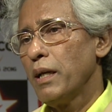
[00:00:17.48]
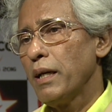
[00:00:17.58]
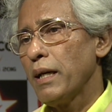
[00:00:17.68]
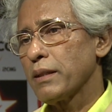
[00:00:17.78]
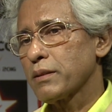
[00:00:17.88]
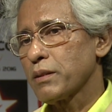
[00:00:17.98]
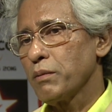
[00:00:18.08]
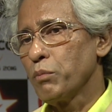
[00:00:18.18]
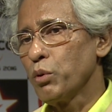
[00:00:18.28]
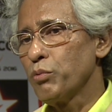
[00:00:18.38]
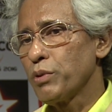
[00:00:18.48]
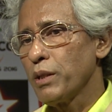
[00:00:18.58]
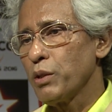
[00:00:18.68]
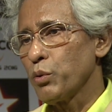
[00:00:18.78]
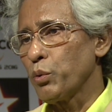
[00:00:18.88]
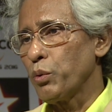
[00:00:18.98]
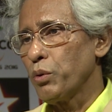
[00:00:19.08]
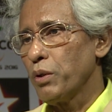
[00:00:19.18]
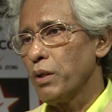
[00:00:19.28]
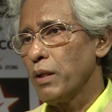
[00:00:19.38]
has moved into
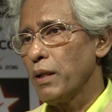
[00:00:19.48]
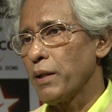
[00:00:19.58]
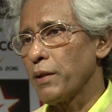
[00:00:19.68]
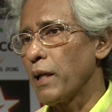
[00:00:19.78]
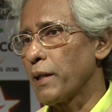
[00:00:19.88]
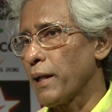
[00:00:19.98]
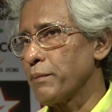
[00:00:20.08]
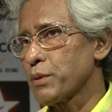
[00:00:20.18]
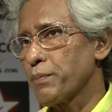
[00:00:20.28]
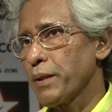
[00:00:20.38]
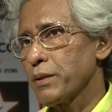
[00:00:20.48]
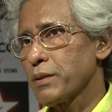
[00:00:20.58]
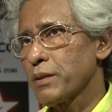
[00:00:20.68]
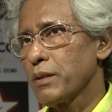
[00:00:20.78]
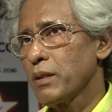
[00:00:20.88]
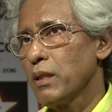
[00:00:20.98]
a real-time space.